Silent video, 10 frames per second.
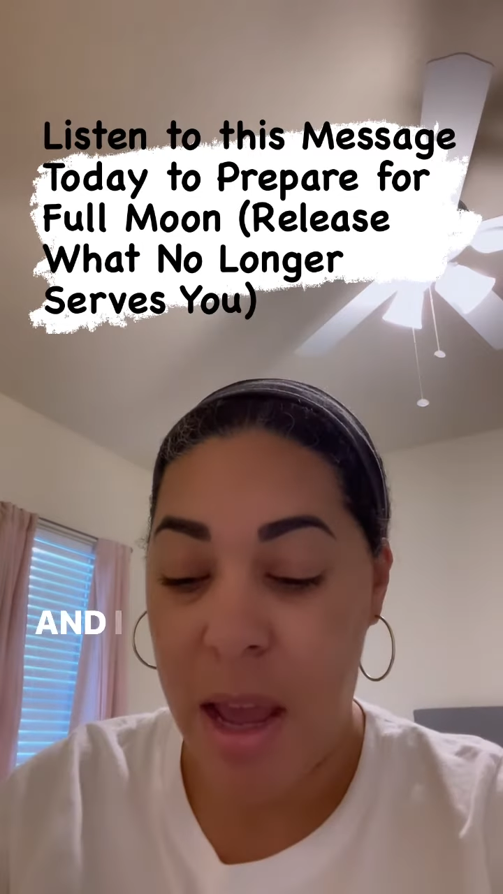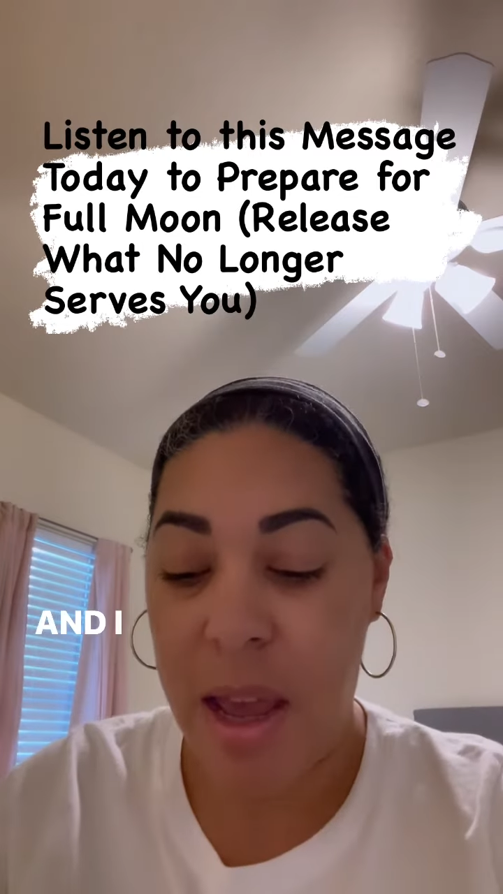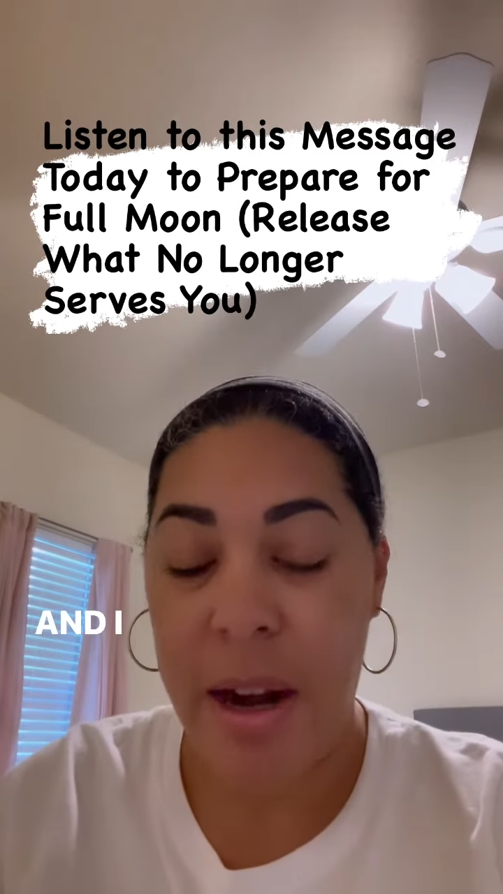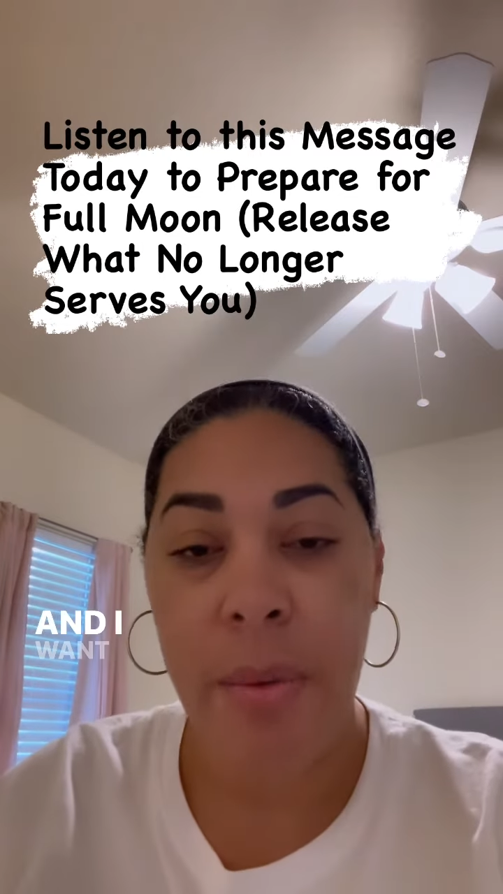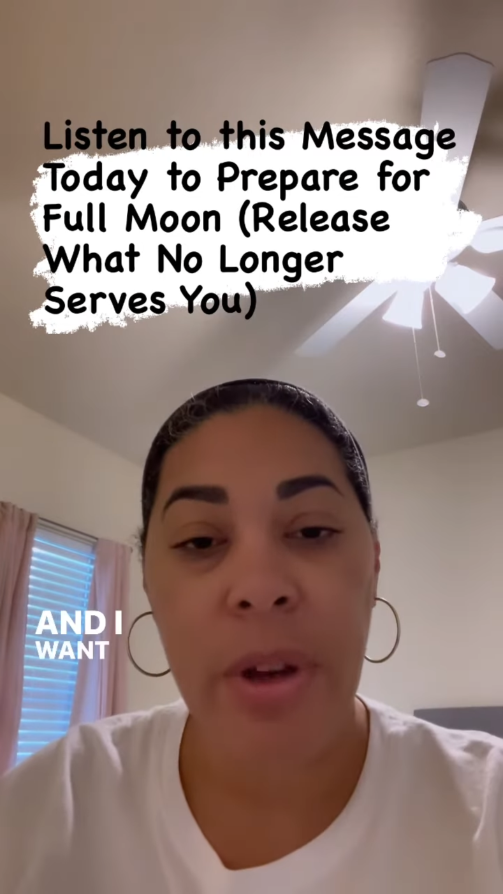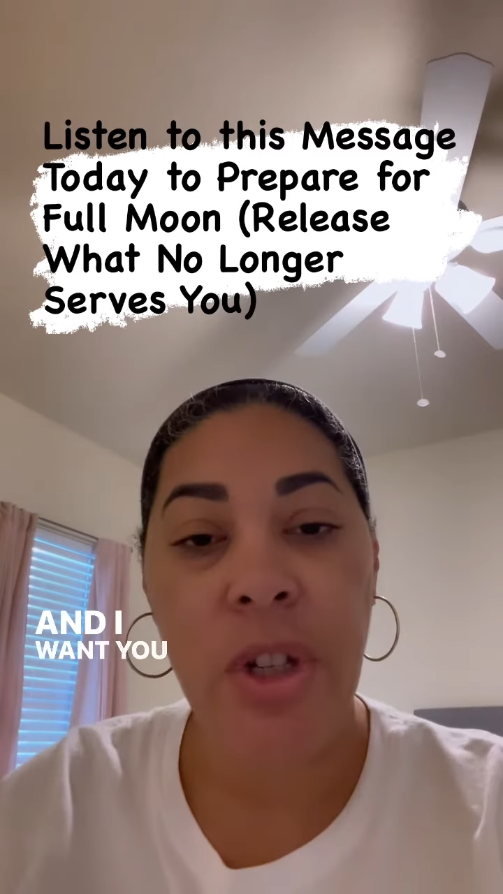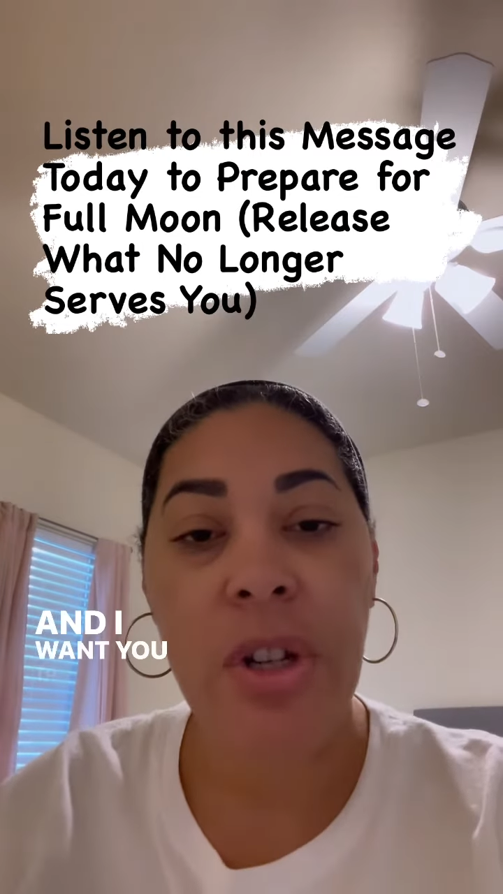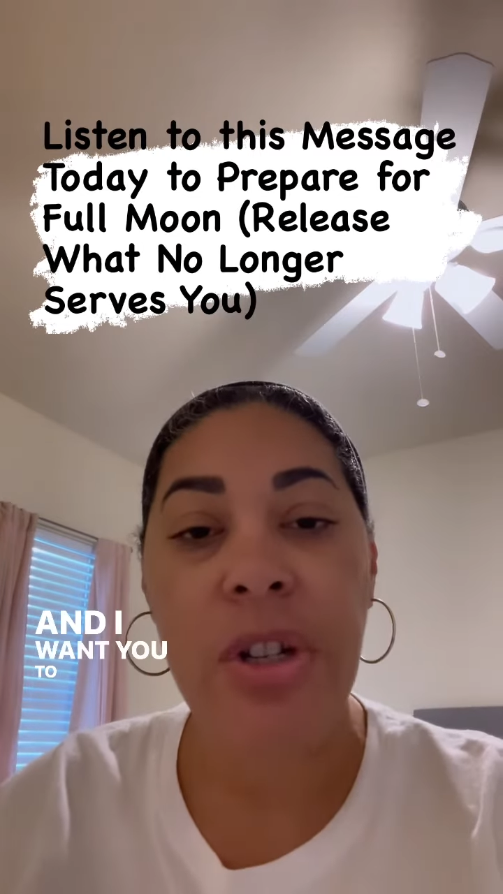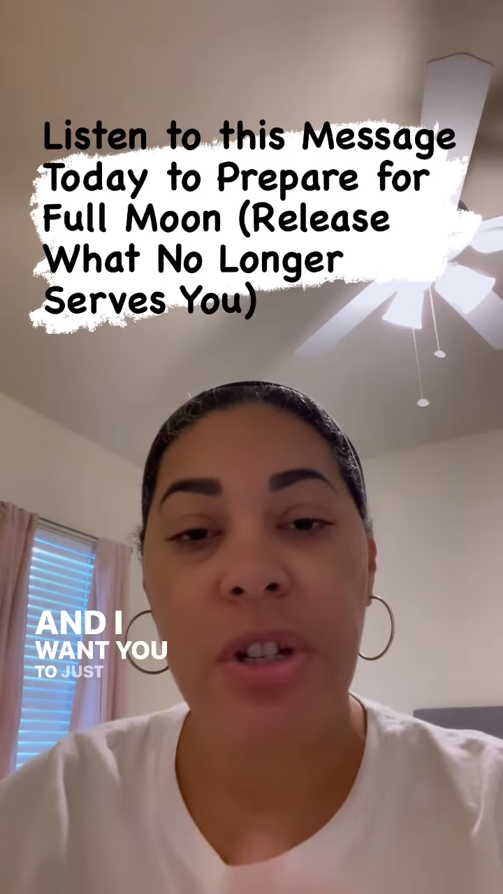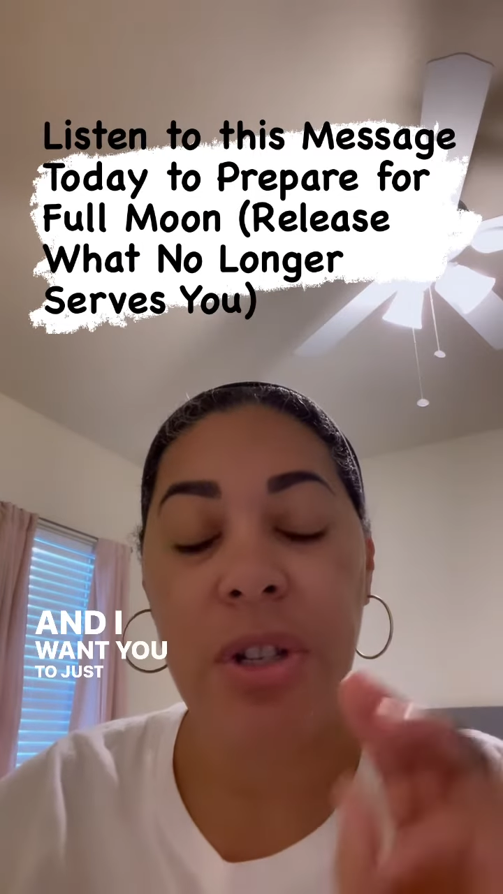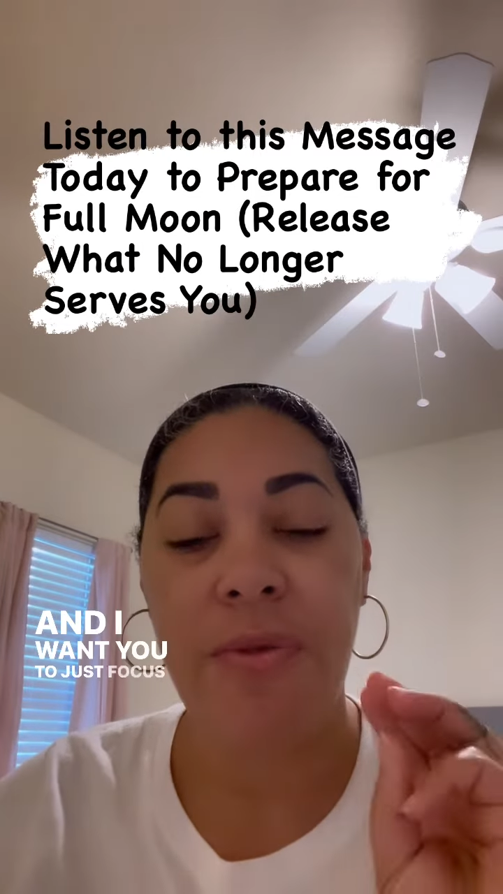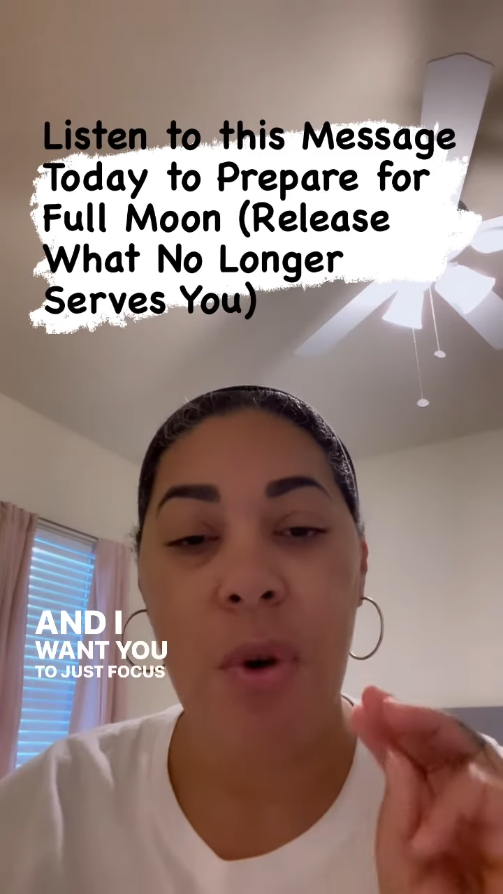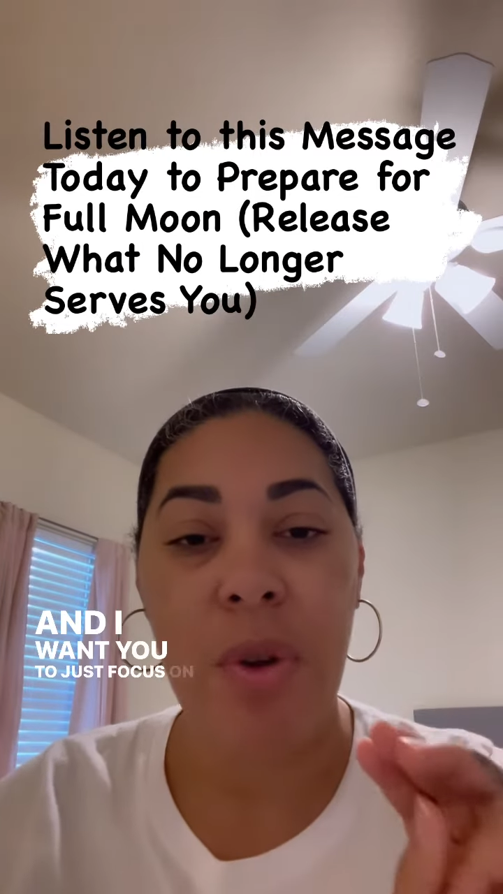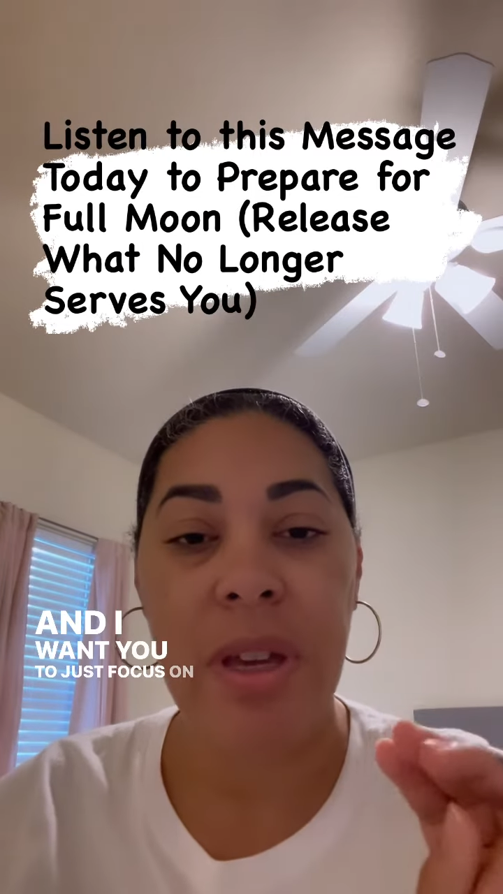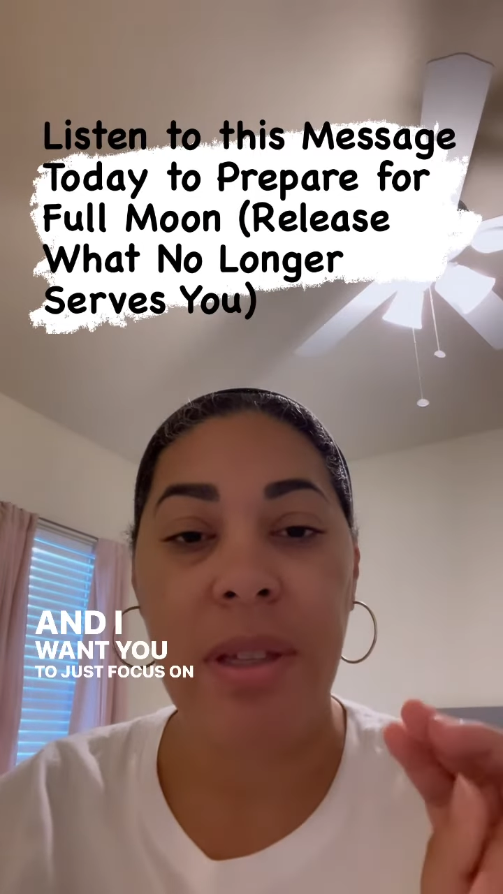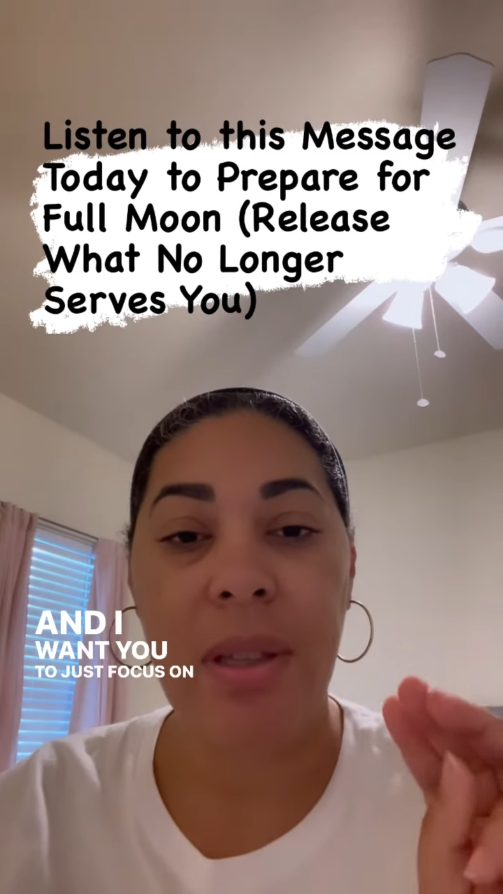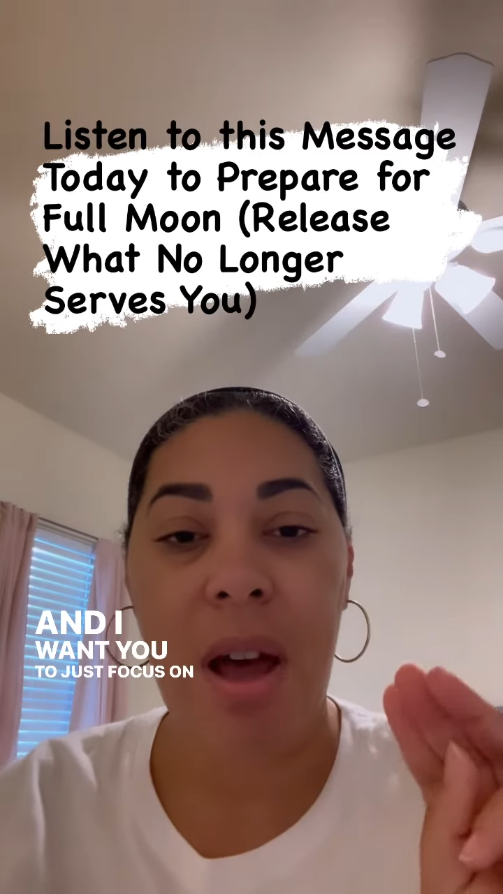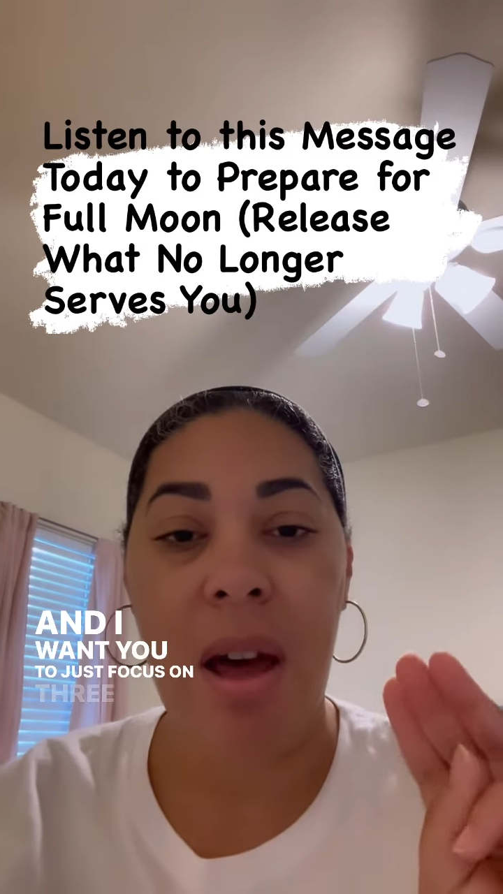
And I want you to just focus